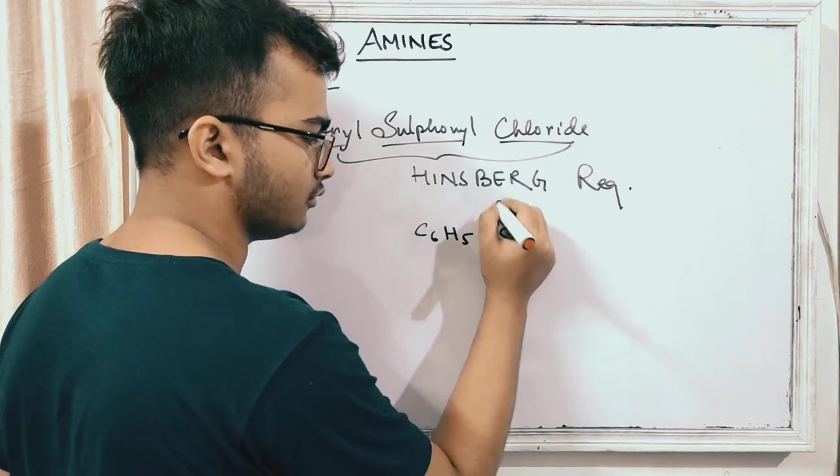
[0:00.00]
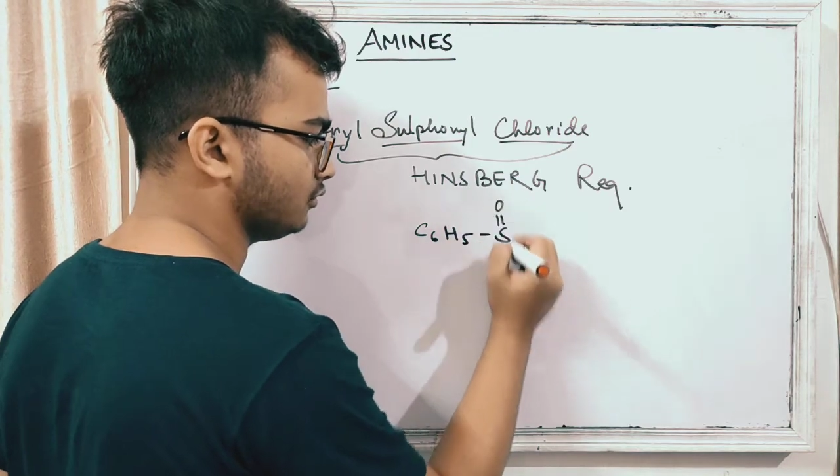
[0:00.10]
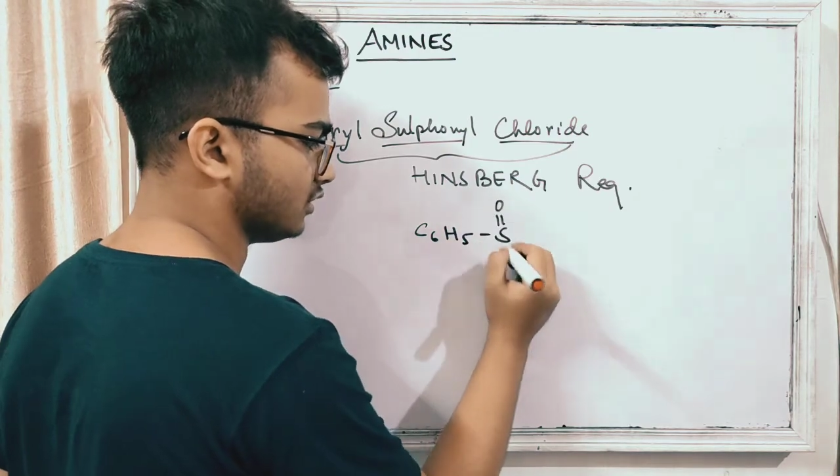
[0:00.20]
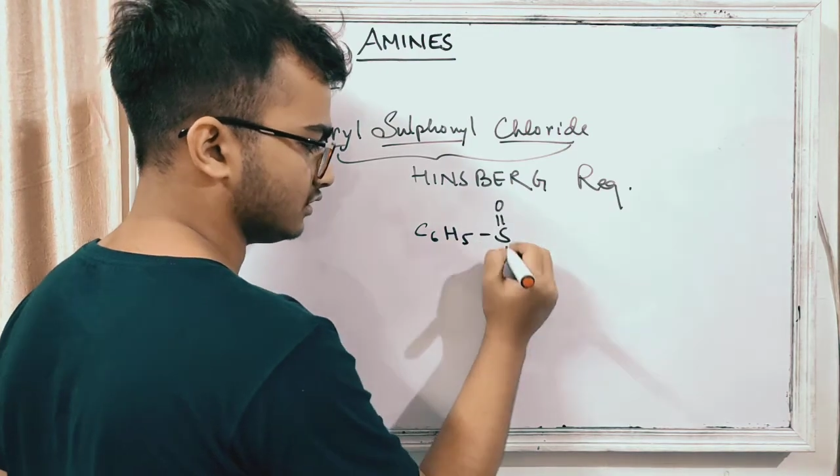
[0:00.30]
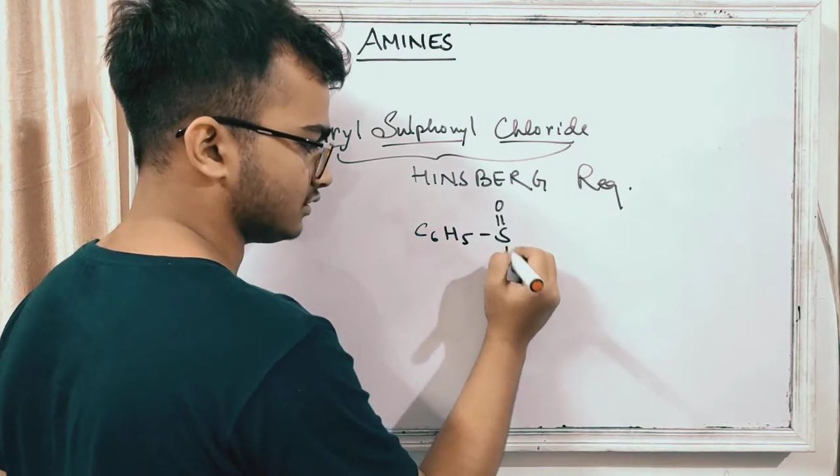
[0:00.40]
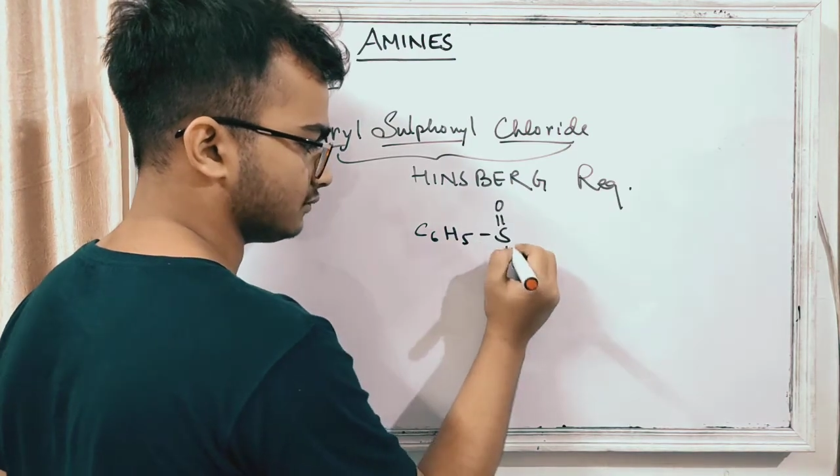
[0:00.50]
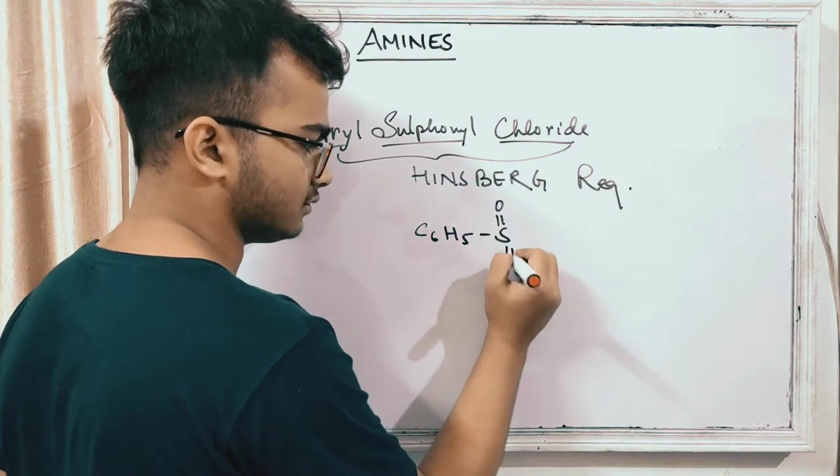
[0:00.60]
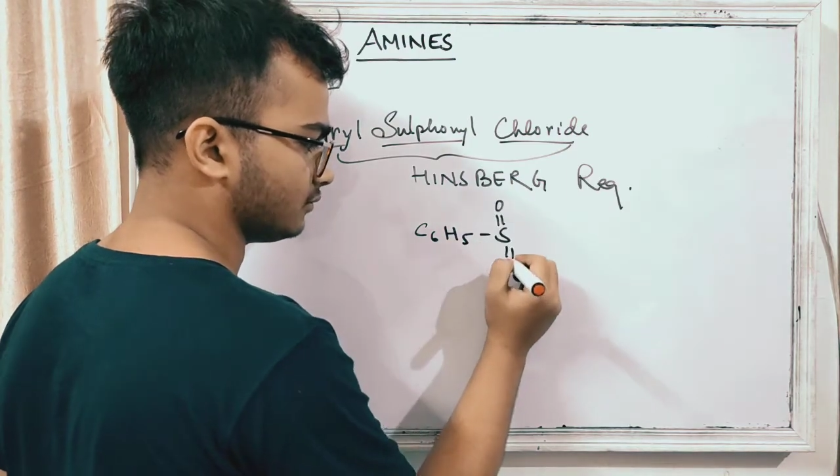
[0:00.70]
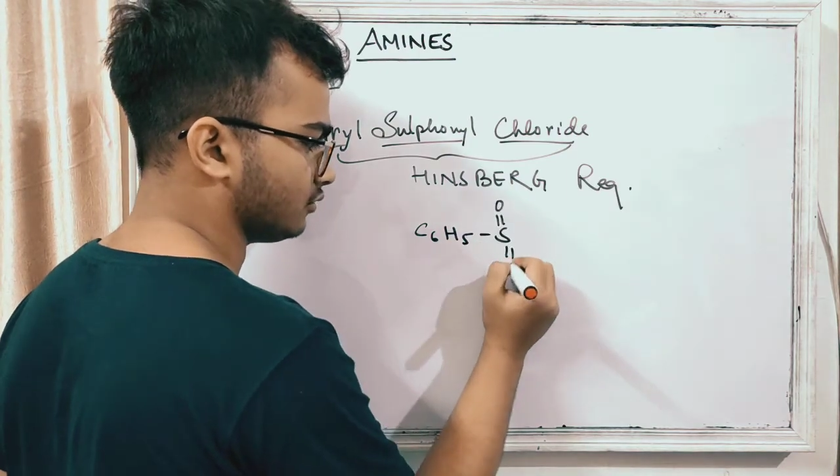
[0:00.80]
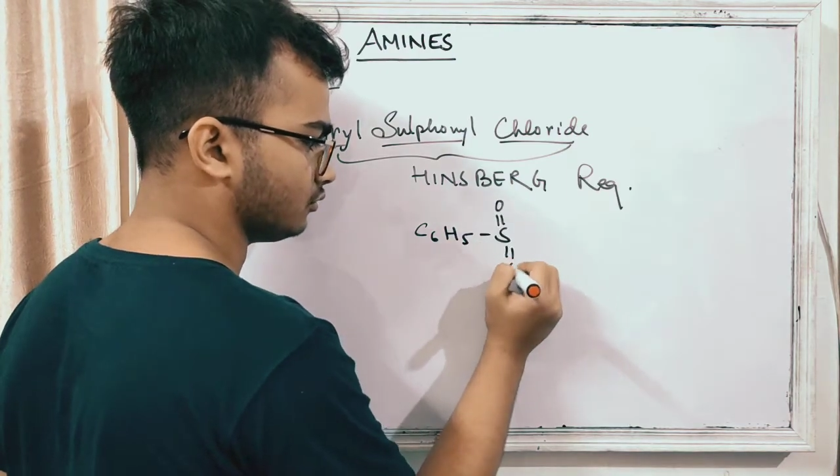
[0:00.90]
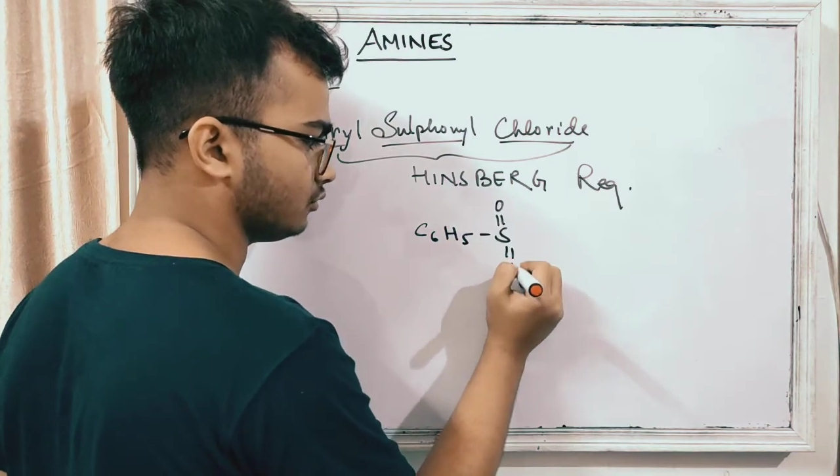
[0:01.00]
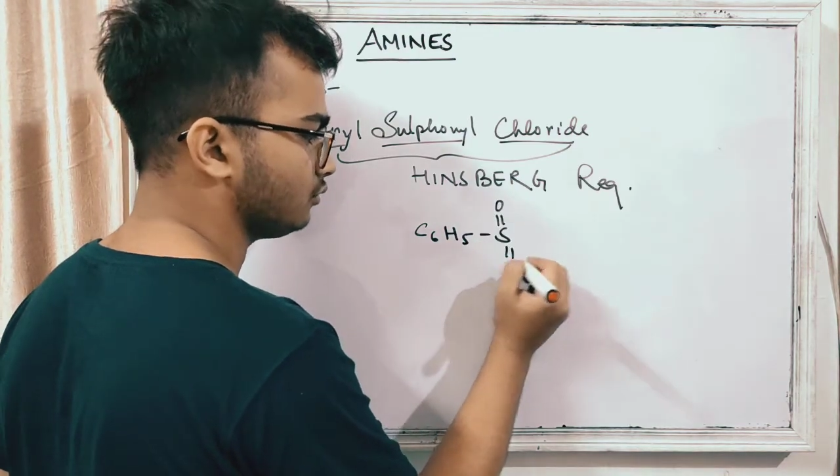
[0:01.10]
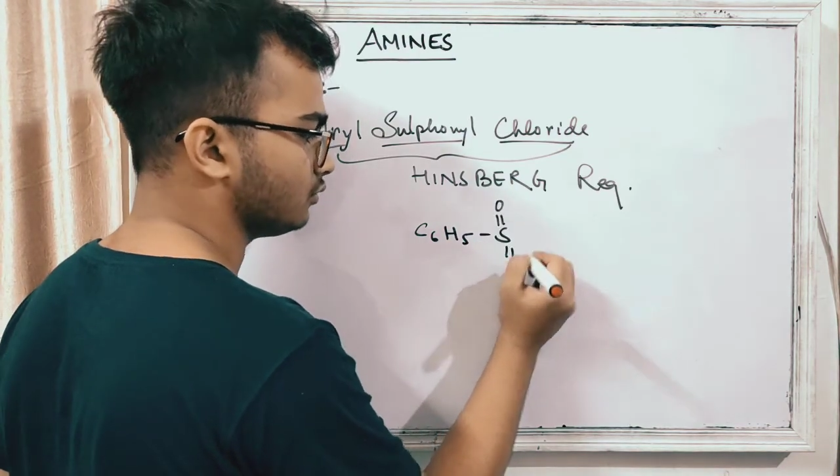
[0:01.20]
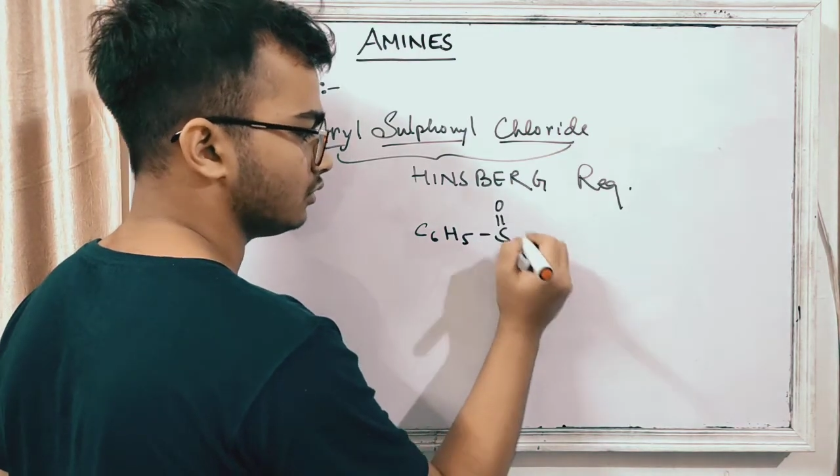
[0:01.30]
O, S double bond O,